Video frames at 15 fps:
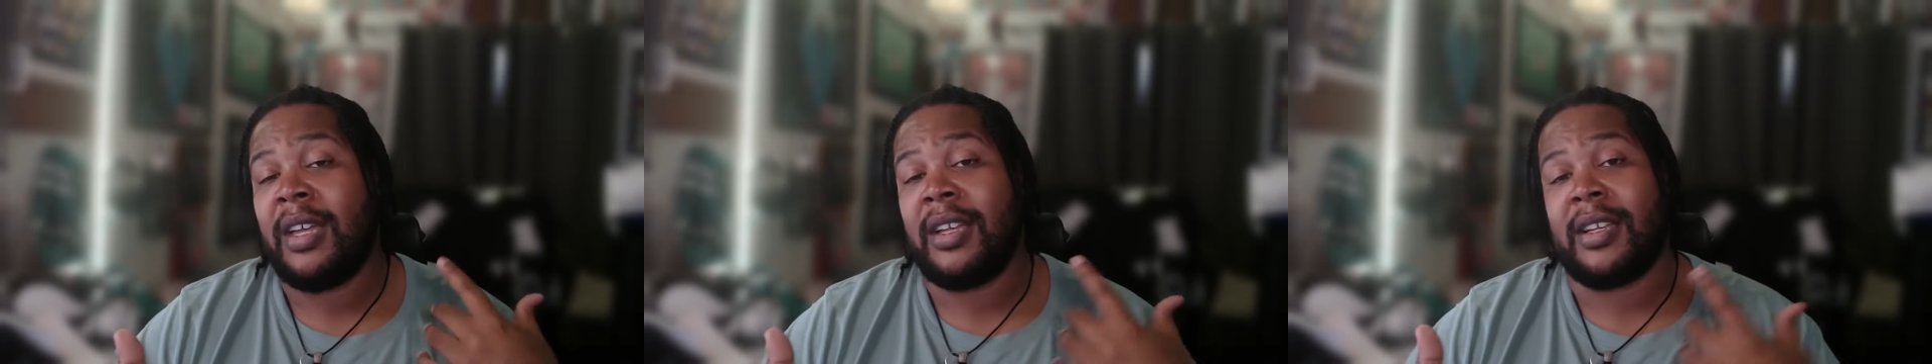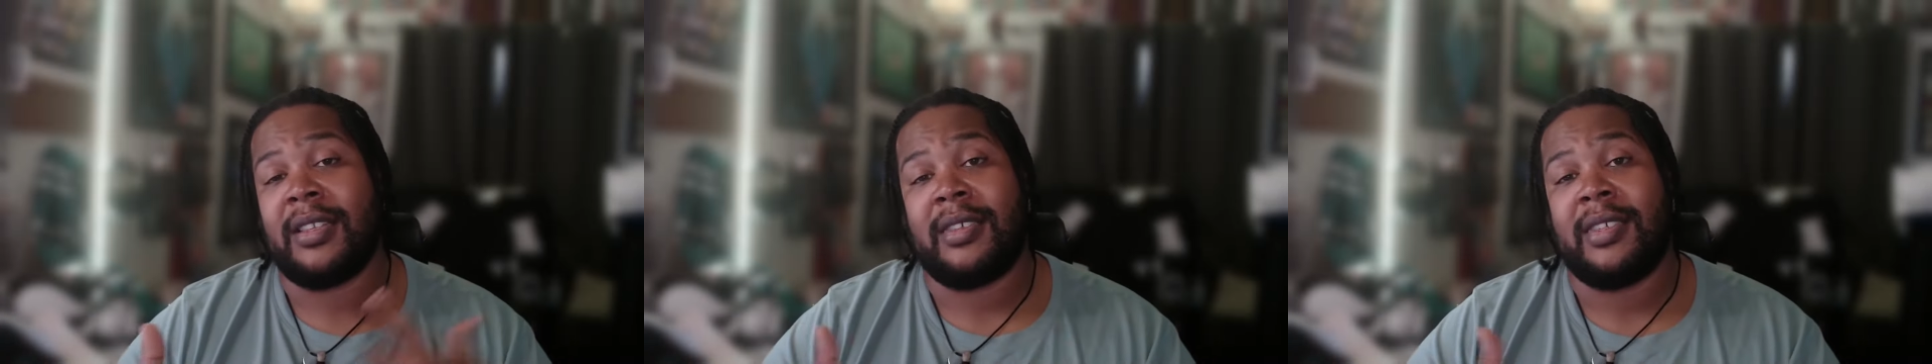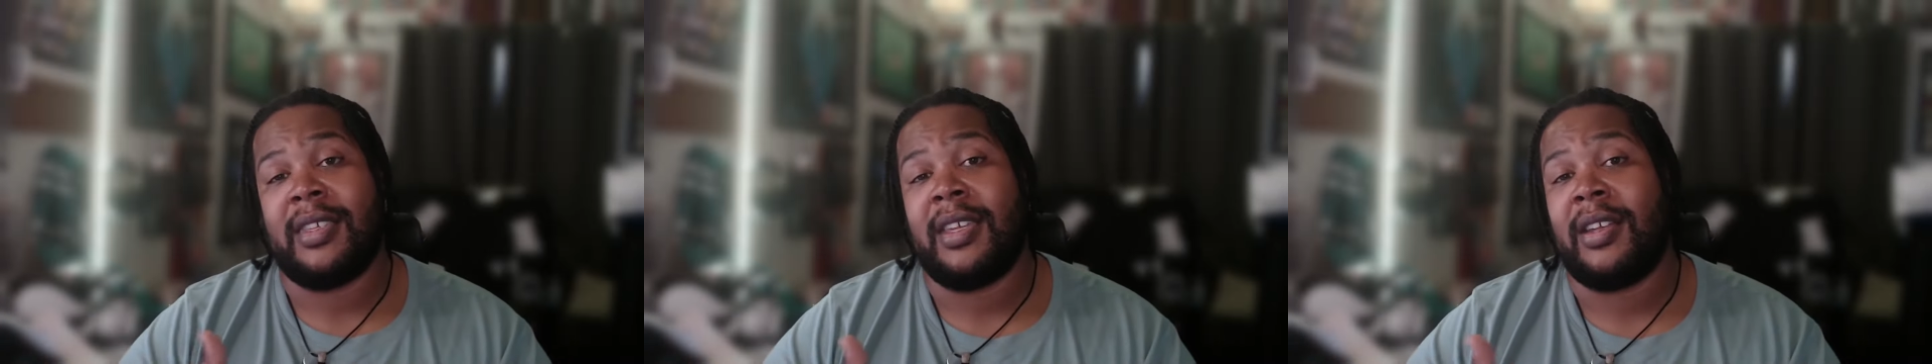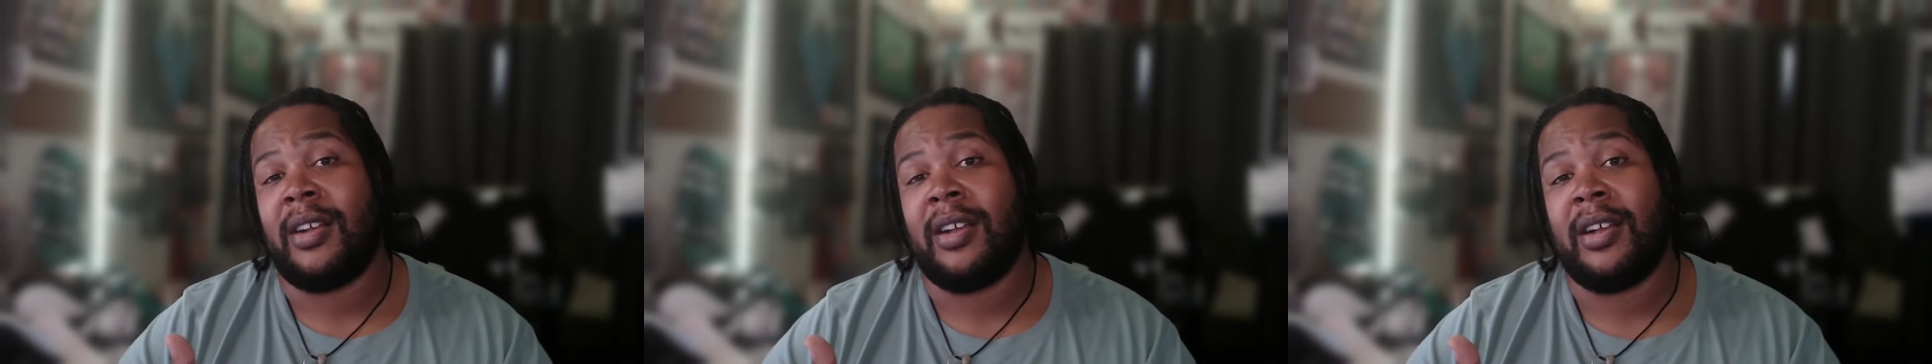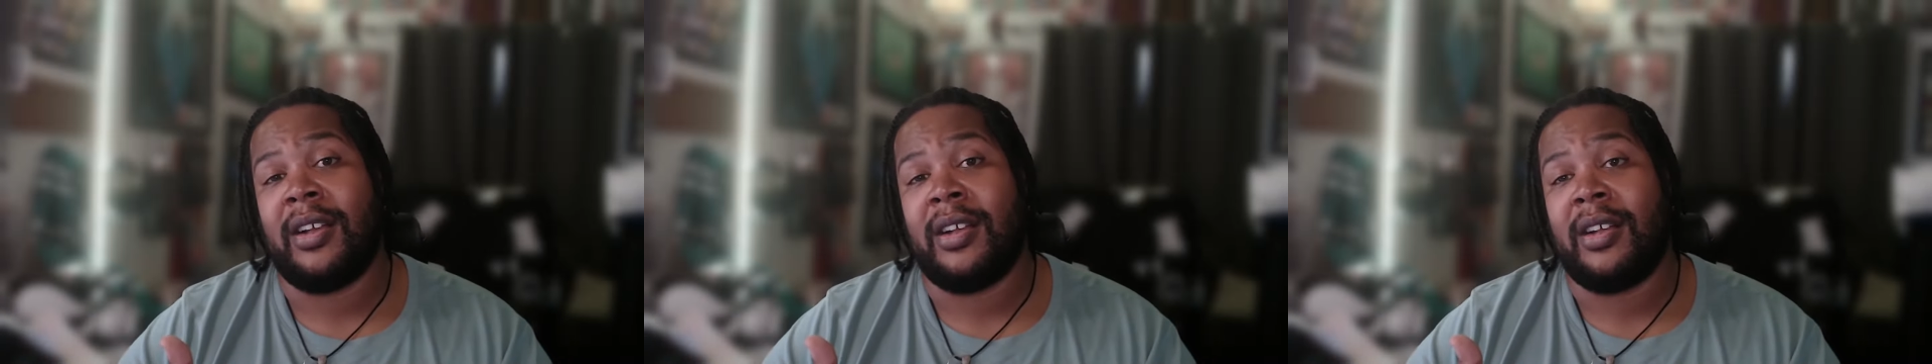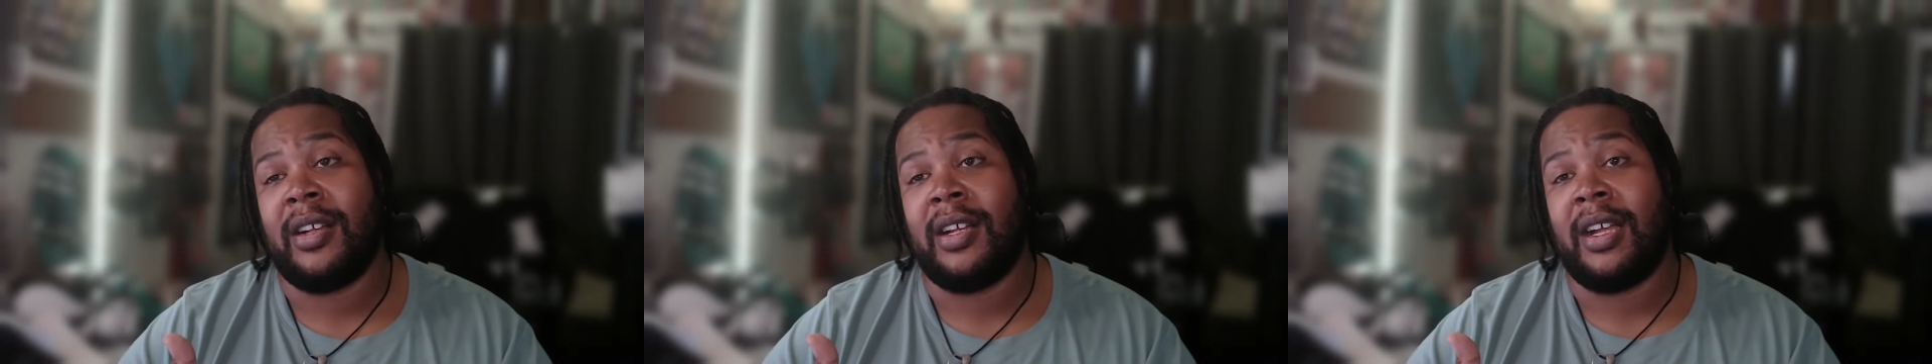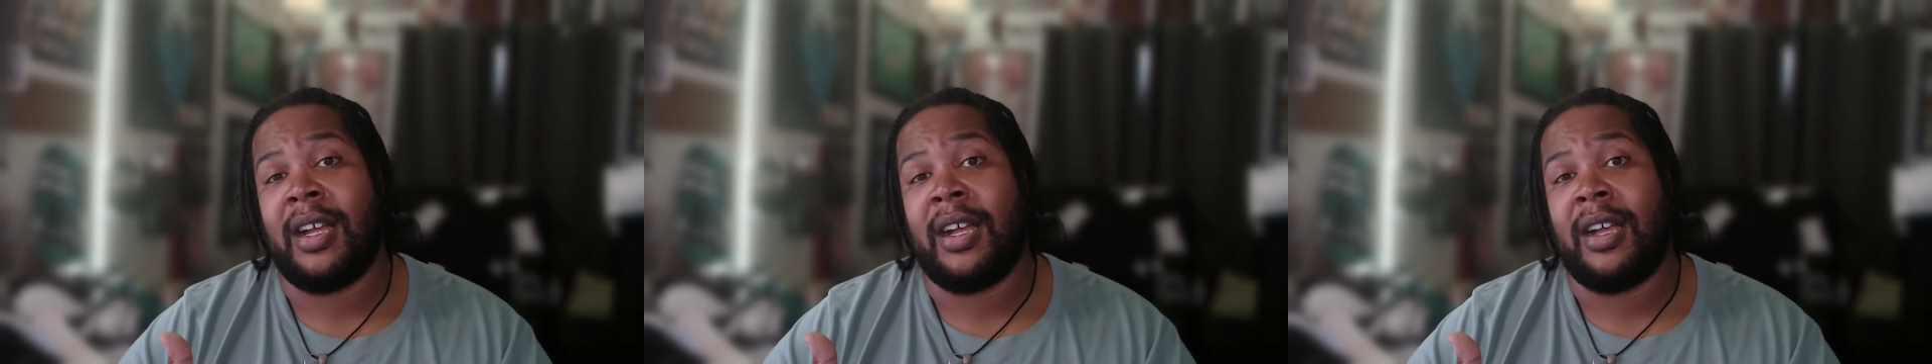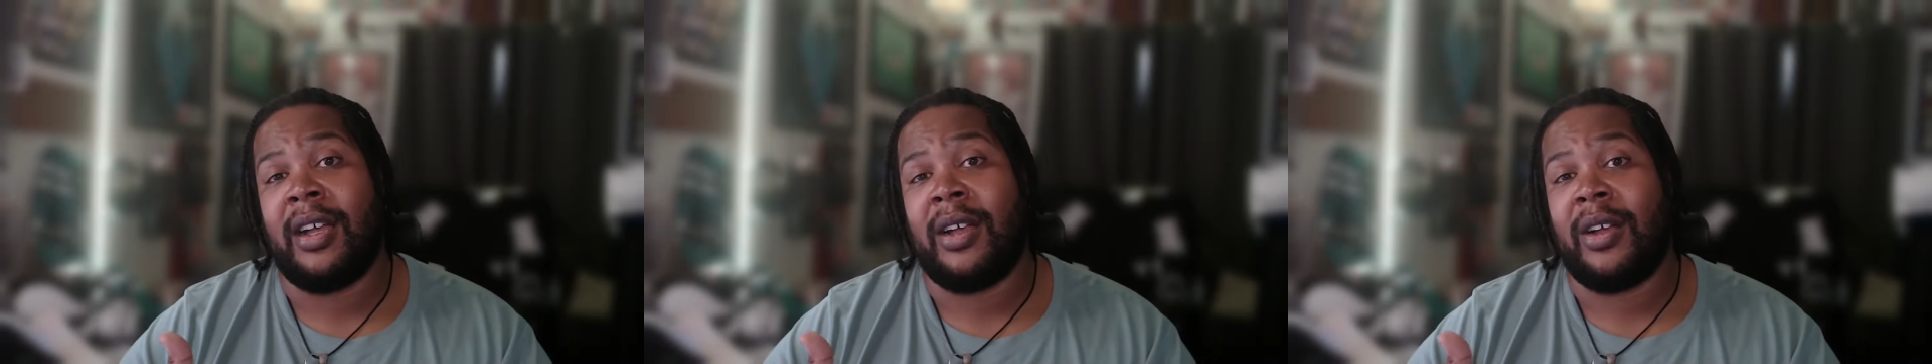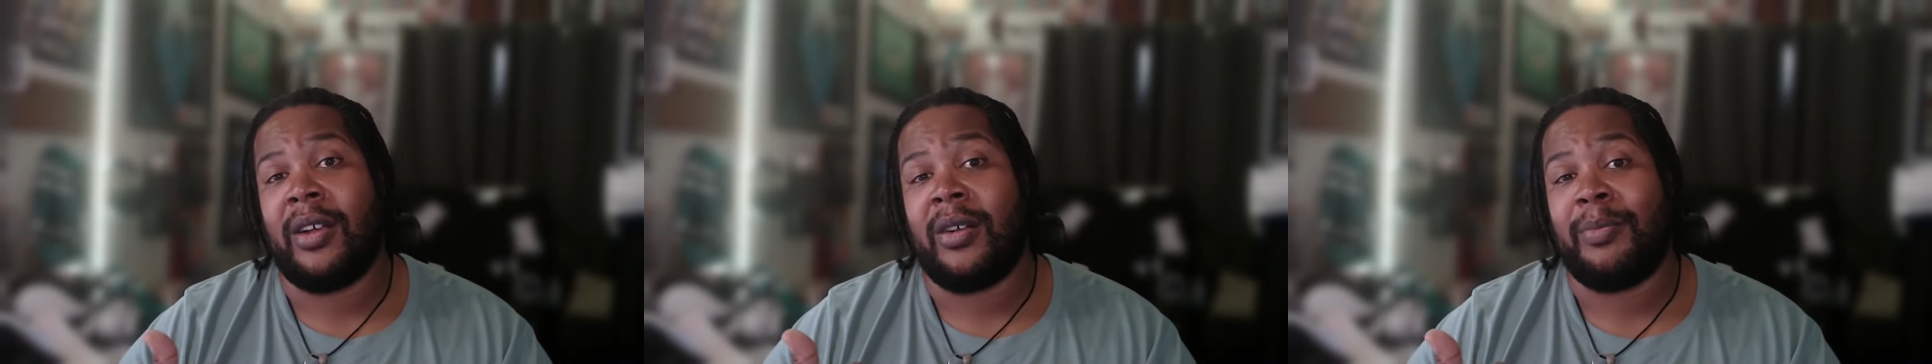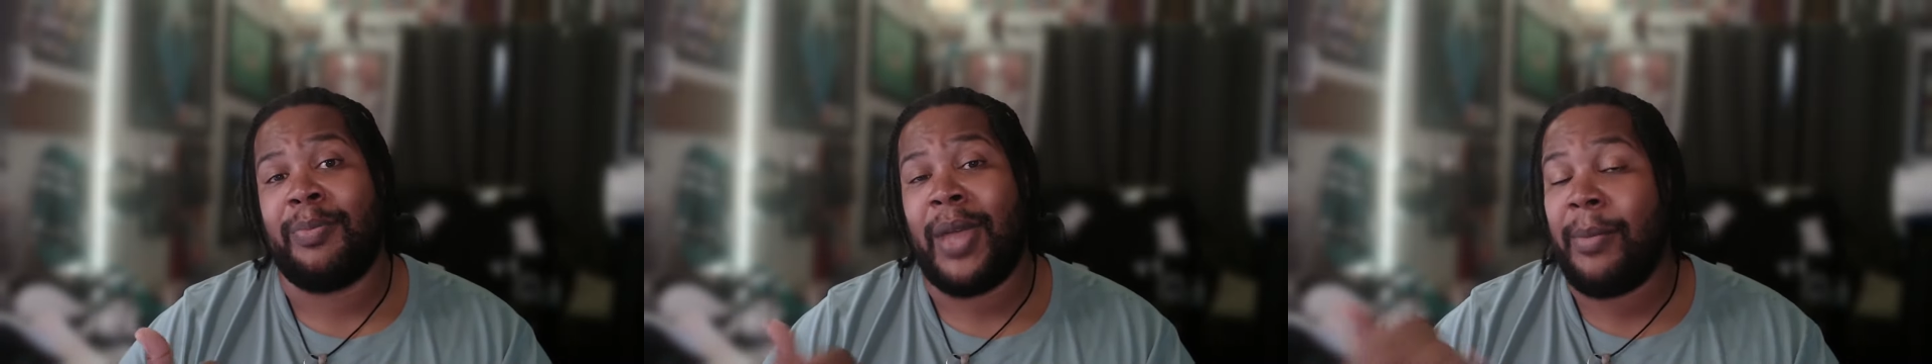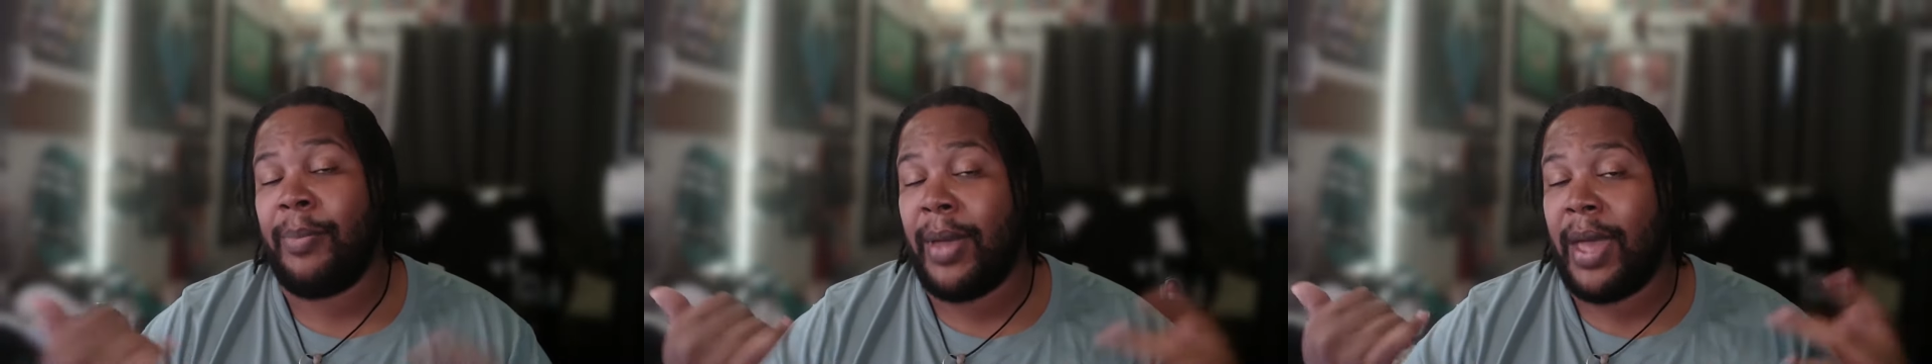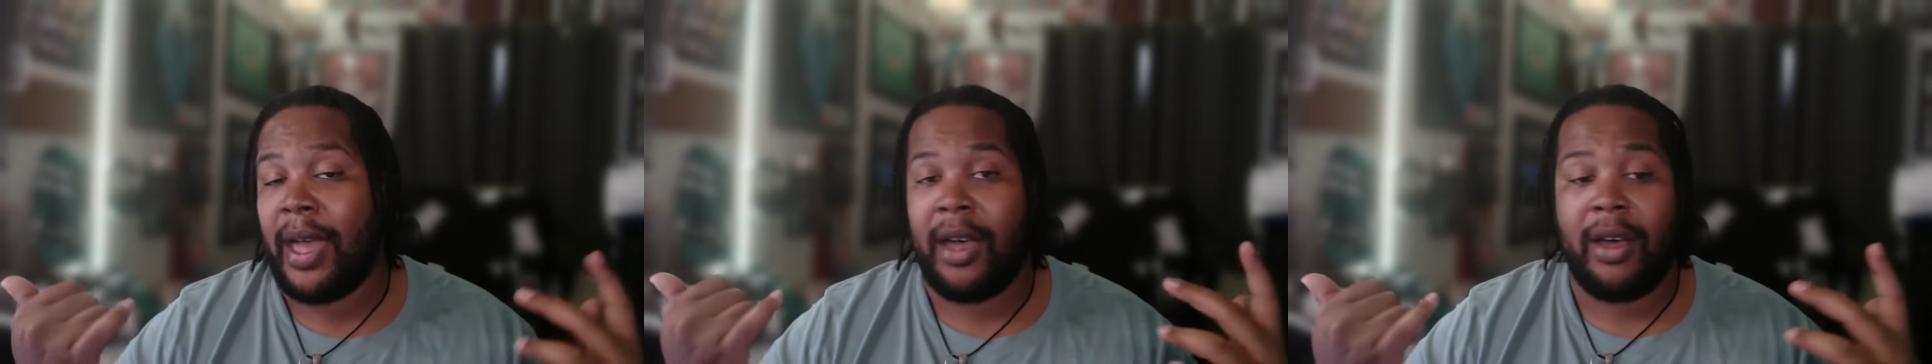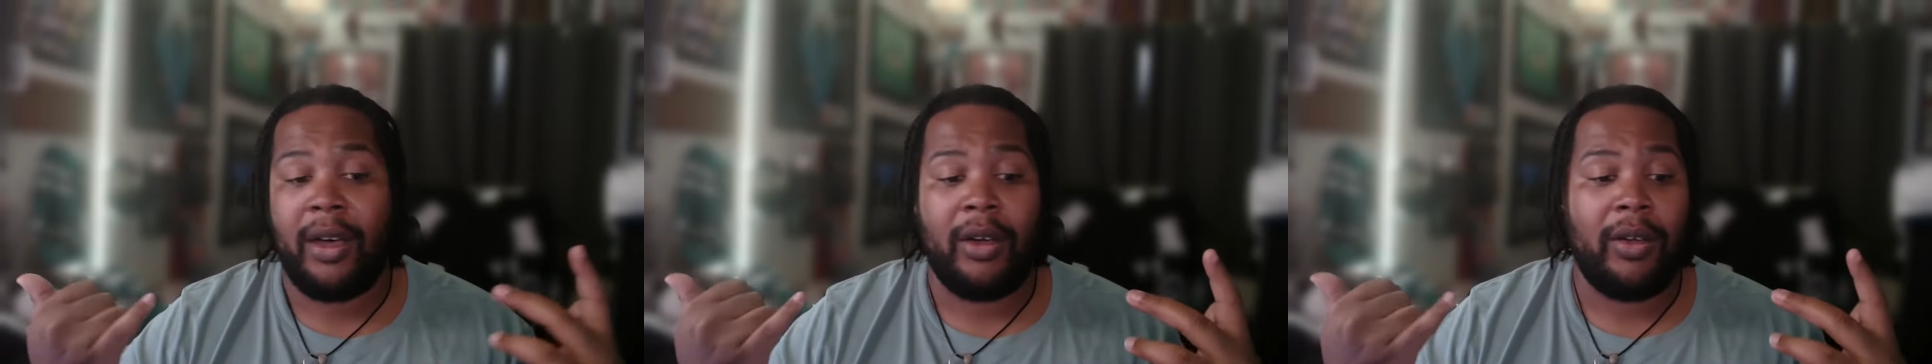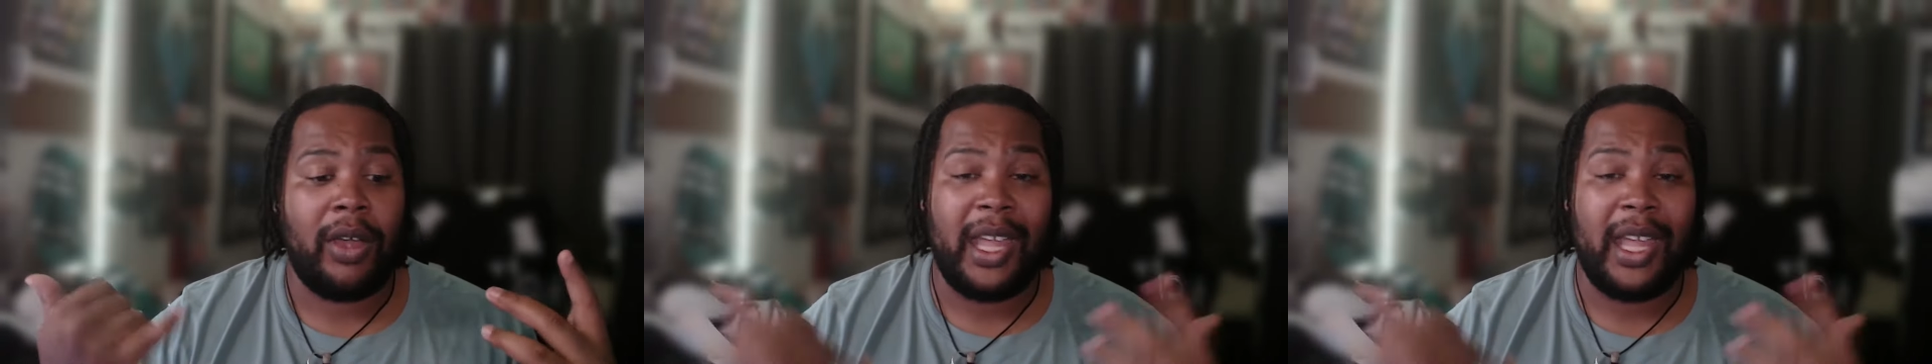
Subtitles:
Consider PayPal,